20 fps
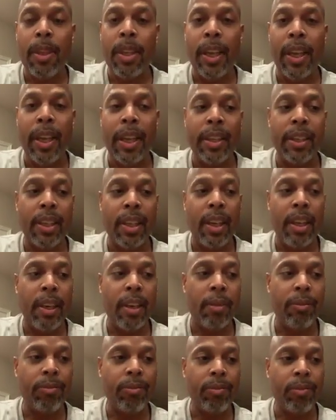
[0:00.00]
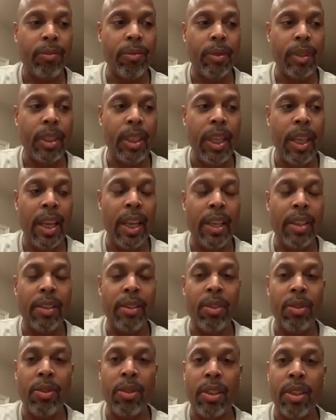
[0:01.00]
and um,
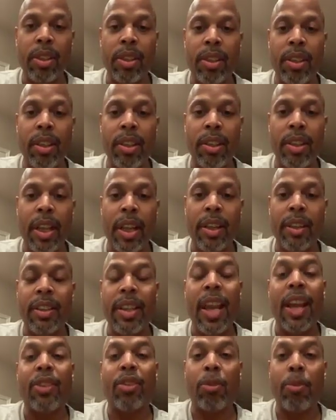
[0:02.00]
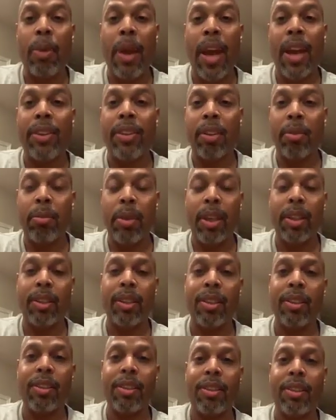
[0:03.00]
and using nat- naturopathic
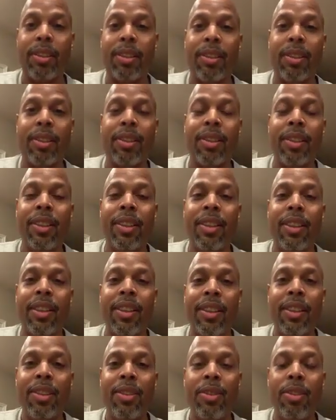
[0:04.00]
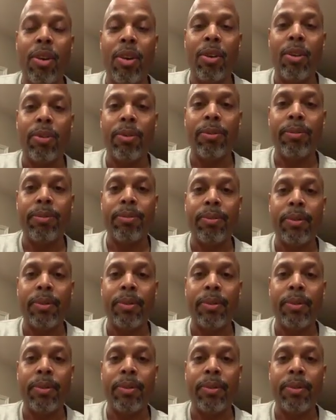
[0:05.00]
methods to, you know,